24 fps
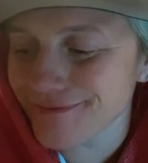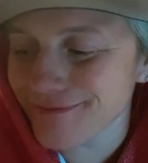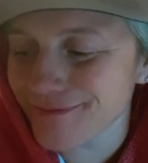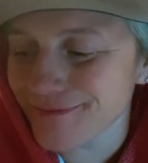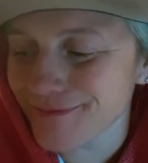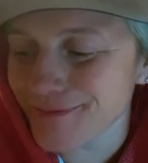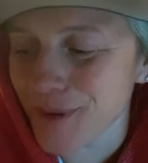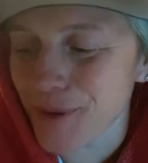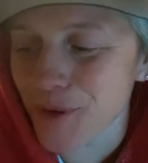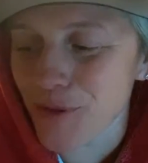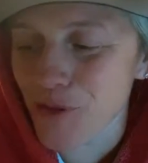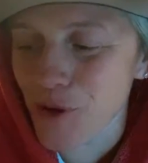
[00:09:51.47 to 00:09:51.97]

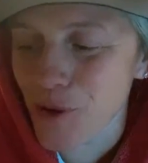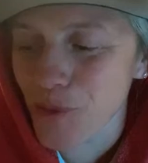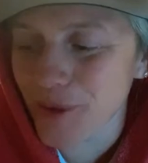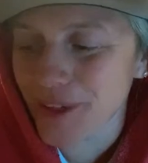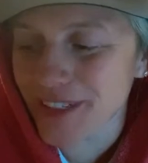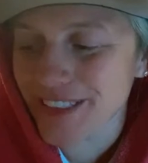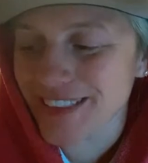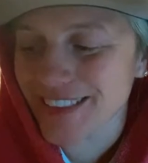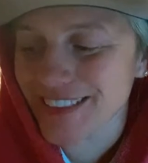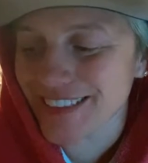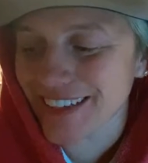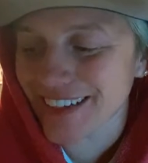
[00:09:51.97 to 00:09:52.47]
before we
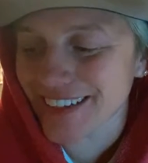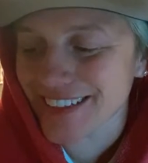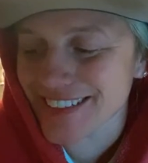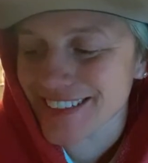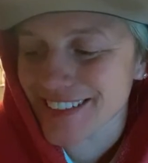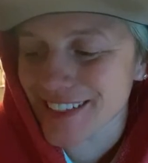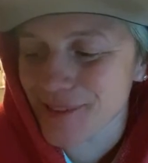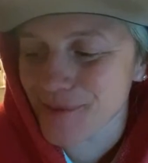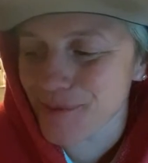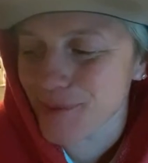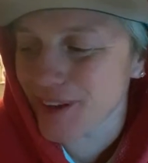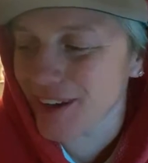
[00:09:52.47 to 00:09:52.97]
discuss
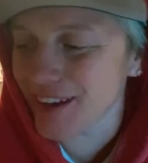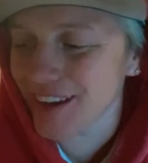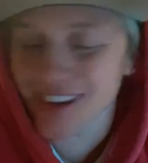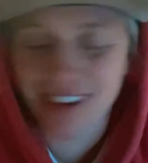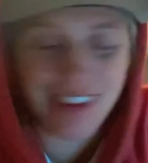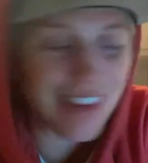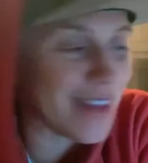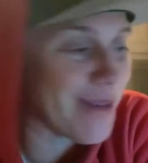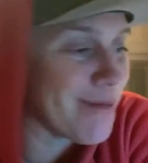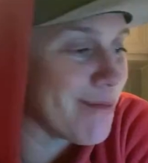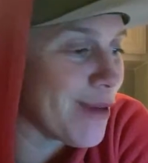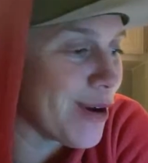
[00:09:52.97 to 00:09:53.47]
some
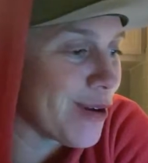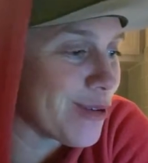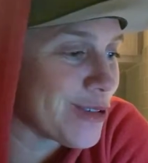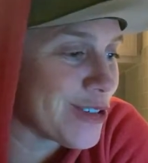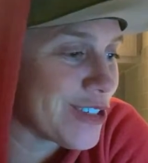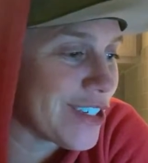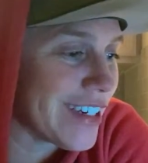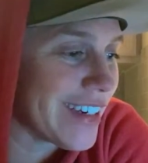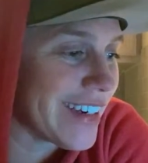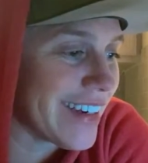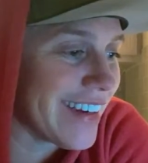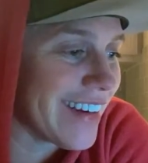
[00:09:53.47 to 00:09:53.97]
of the
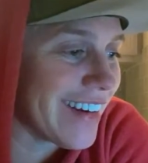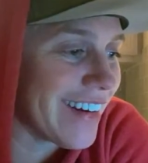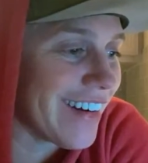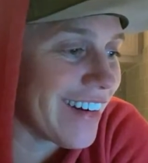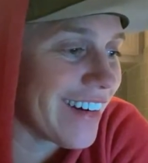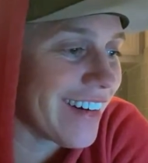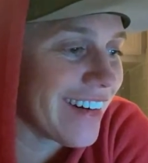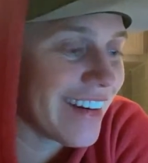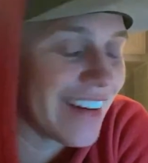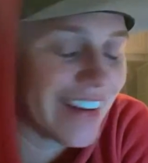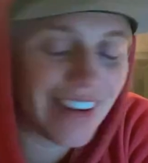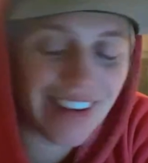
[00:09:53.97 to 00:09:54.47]
motion
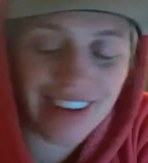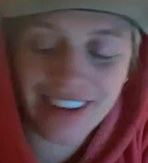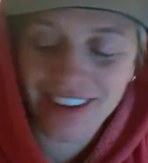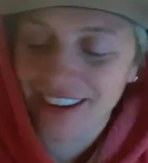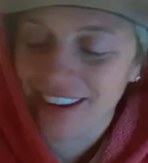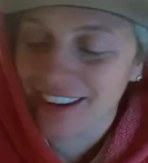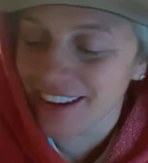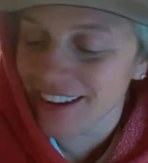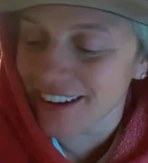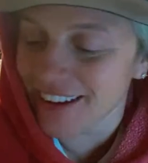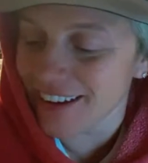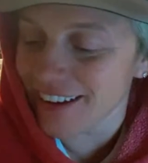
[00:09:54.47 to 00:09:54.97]
here,
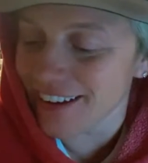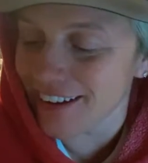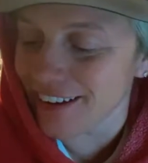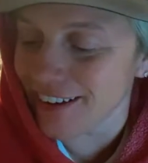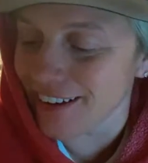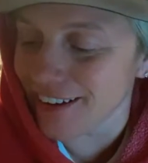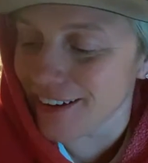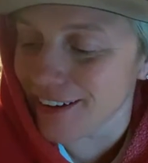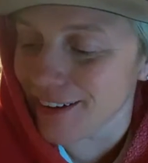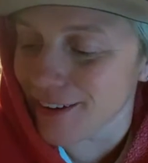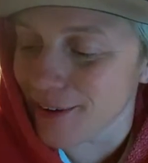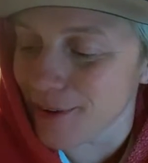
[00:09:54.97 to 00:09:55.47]

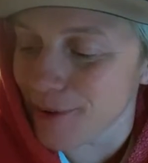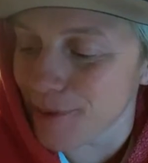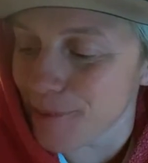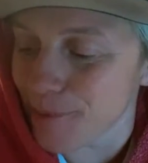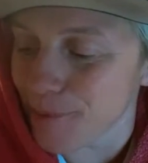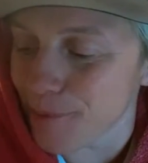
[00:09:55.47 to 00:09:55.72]
I